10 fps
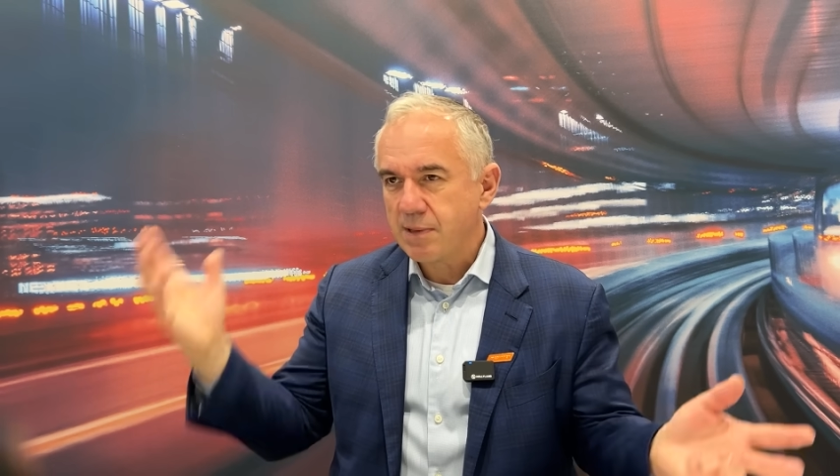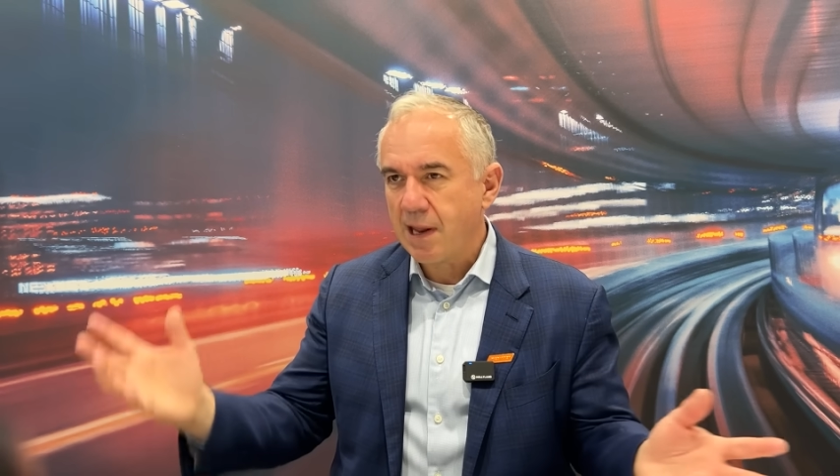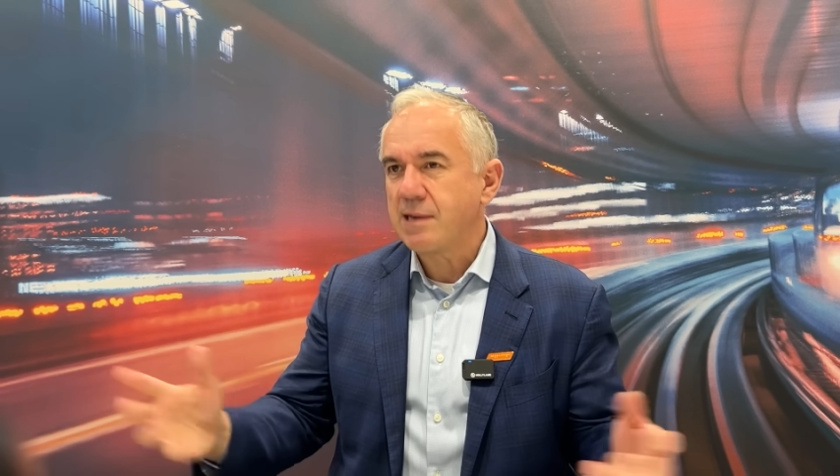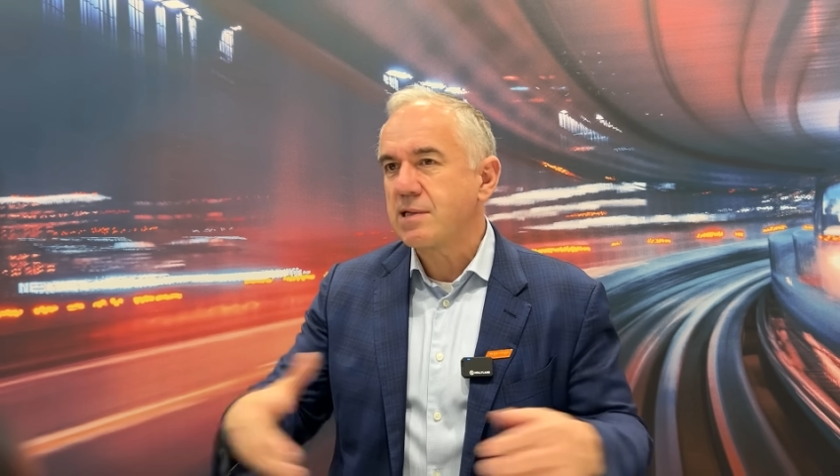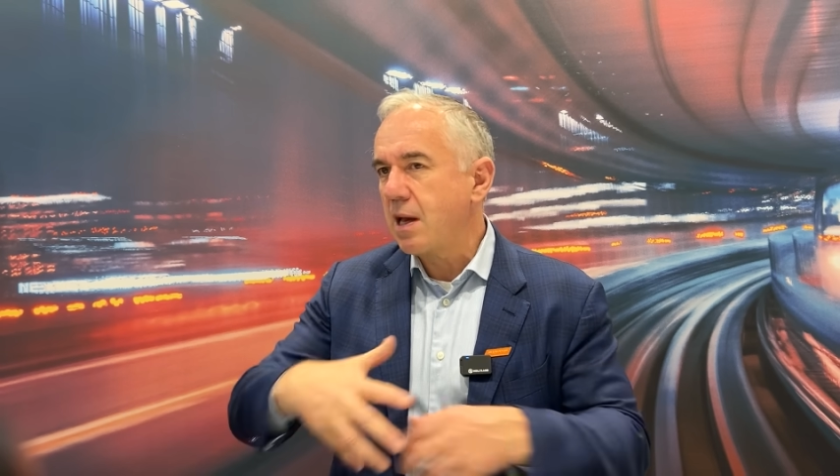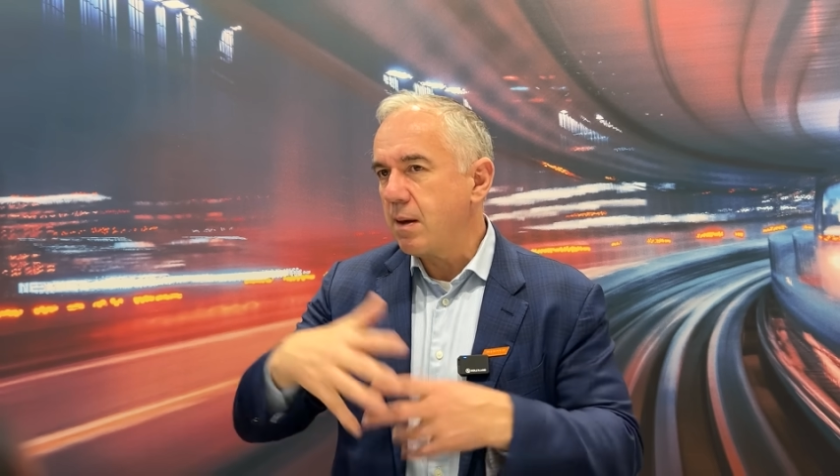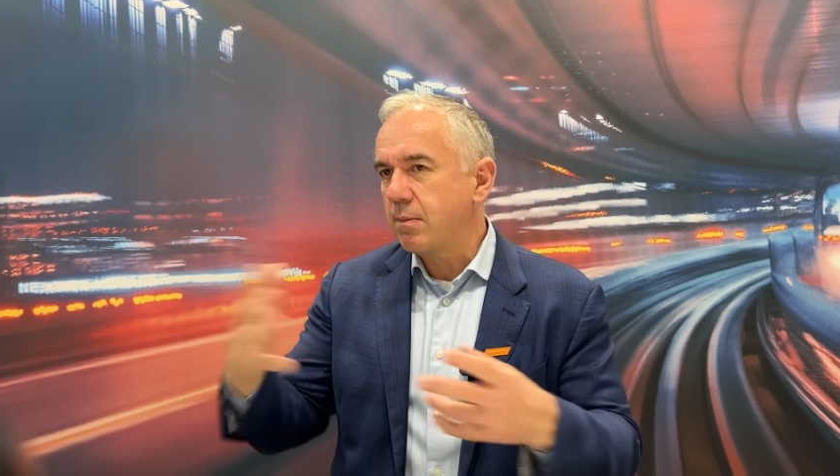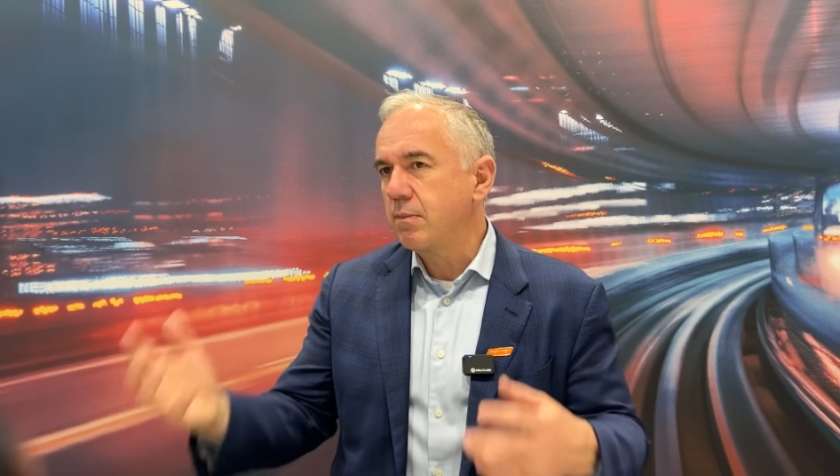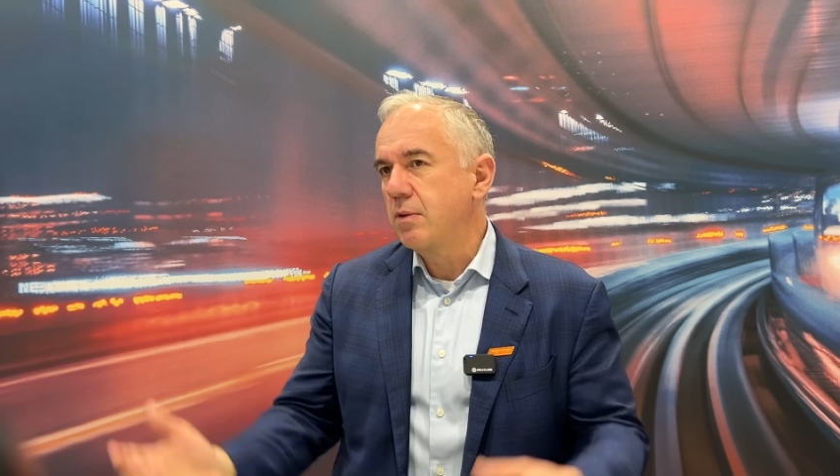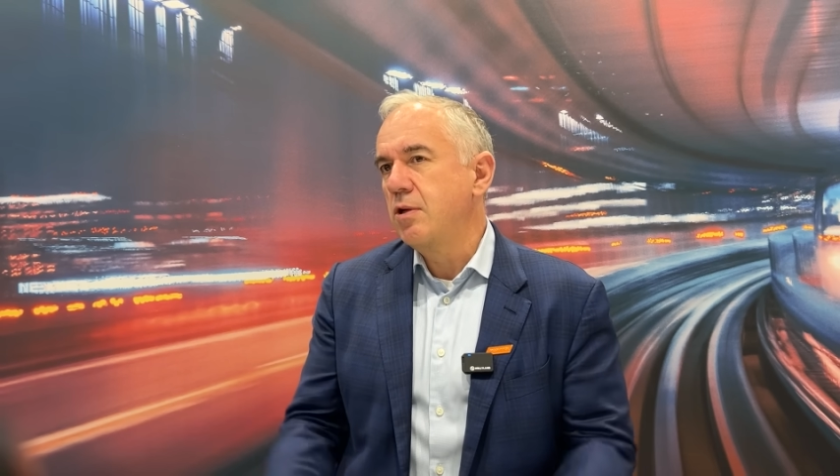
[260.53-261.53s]

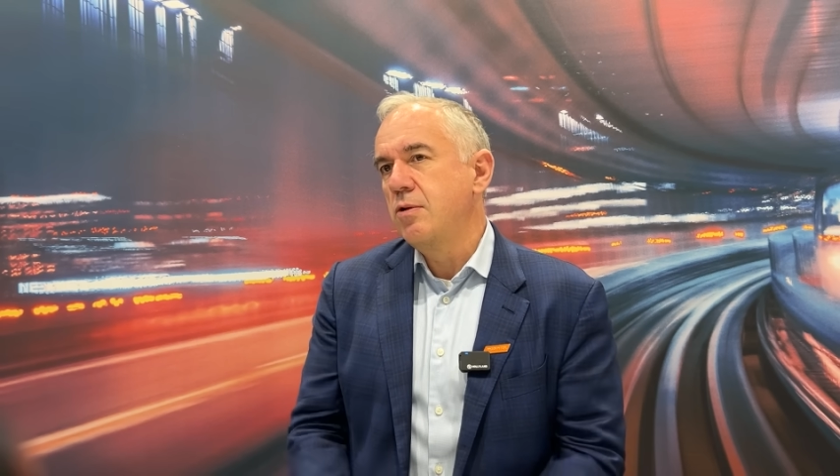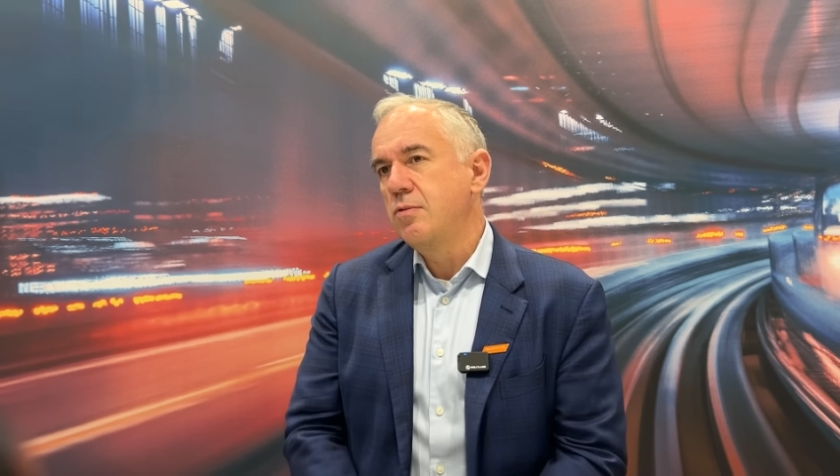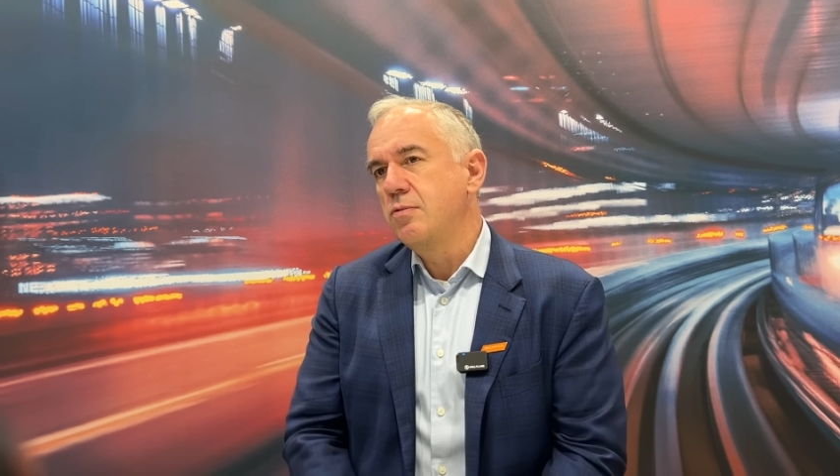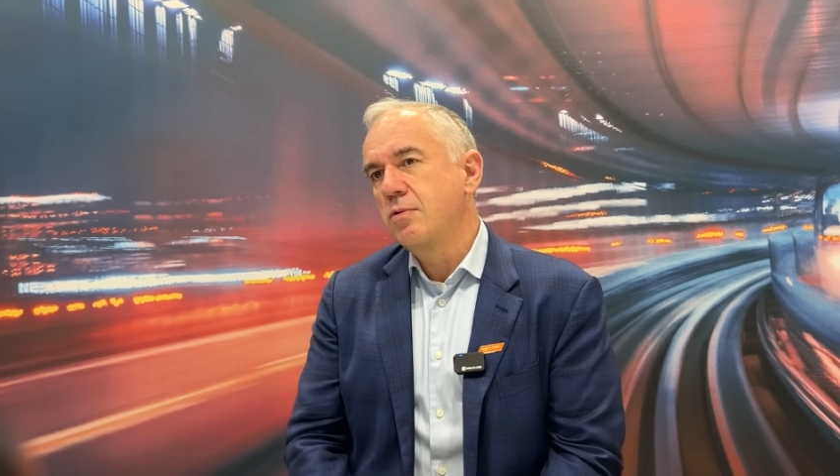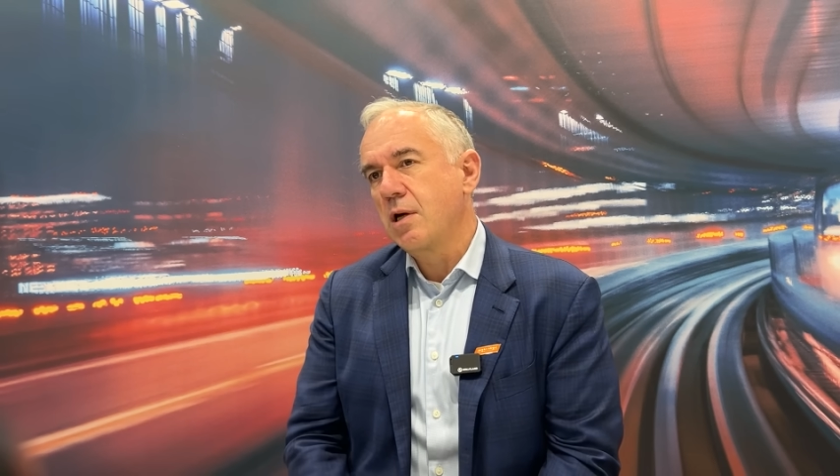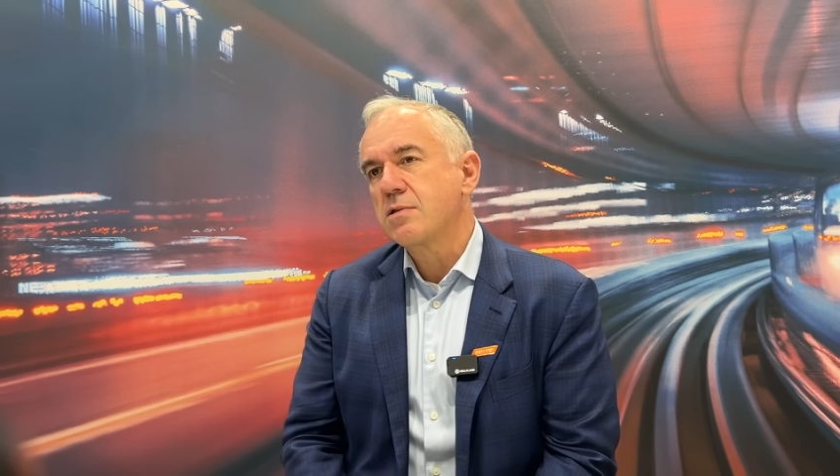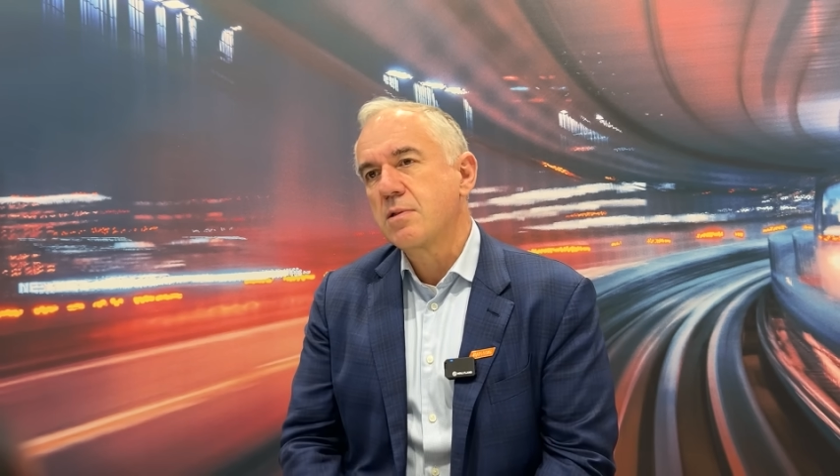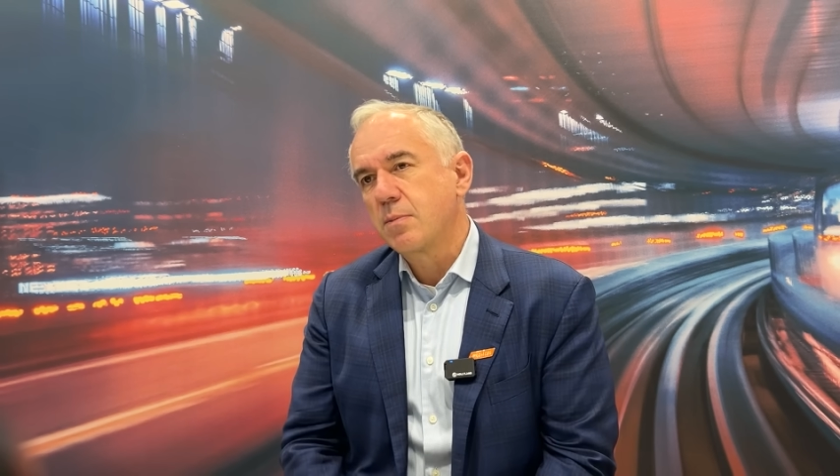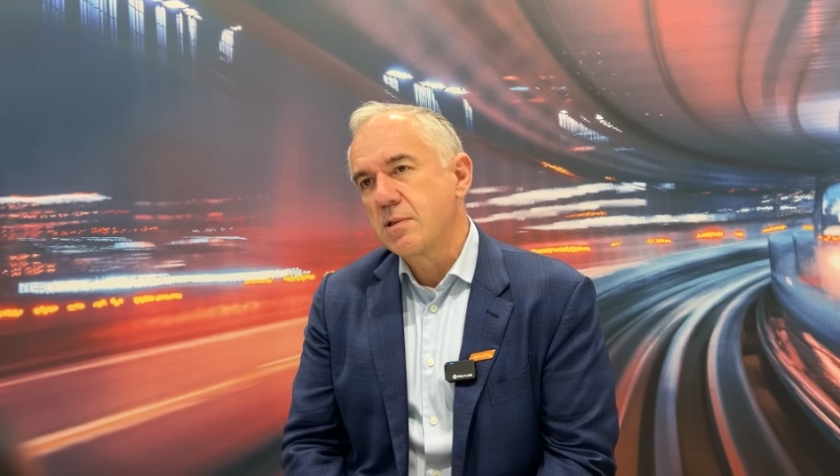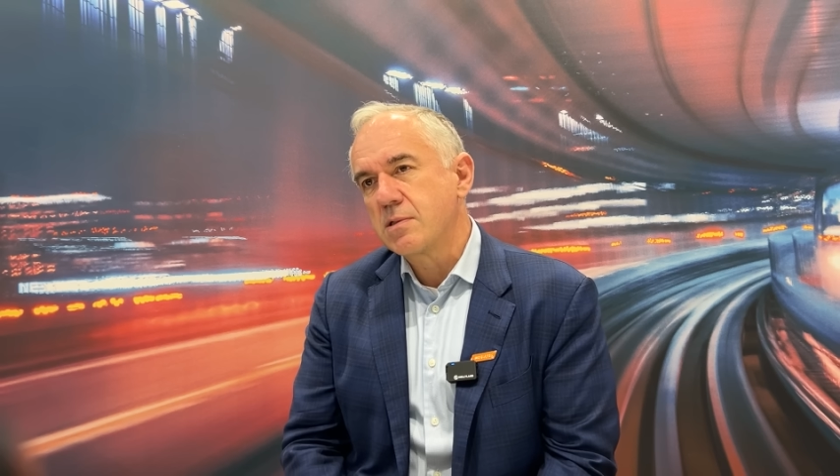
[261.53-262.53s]
LATAM, new
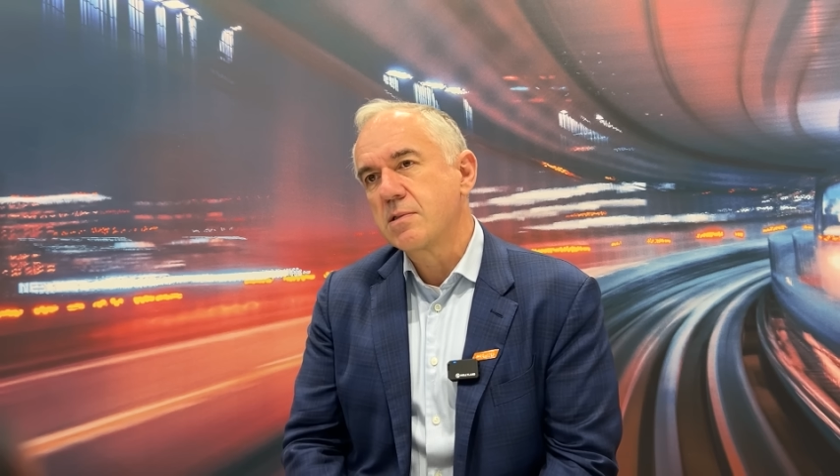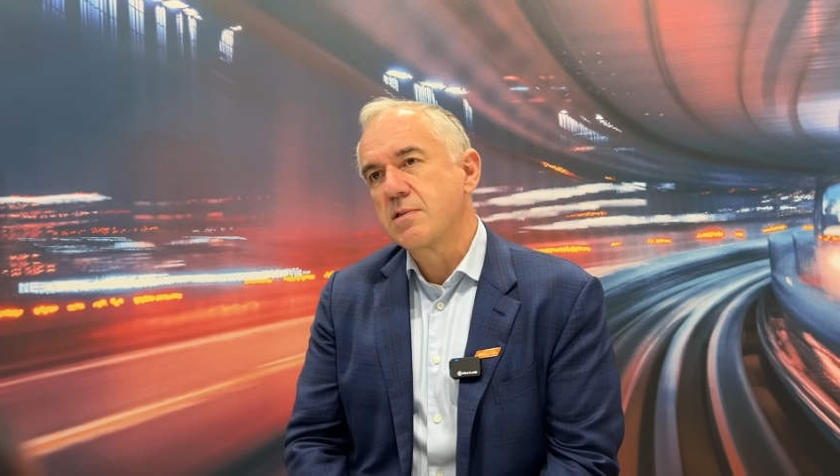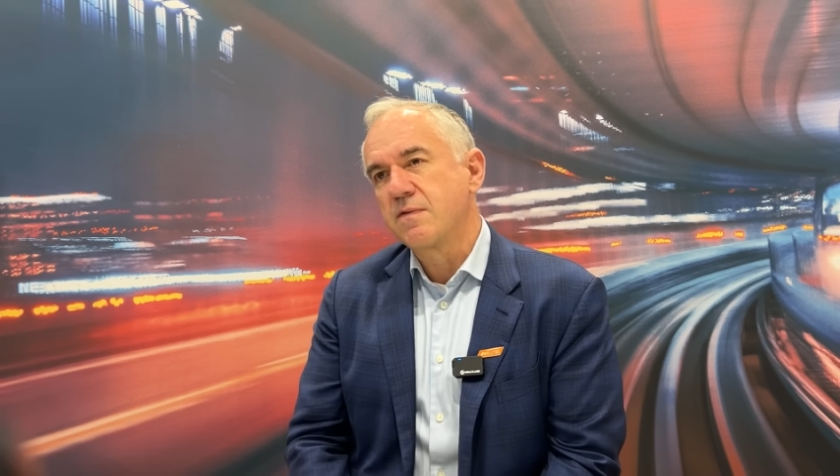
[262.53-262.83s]
customers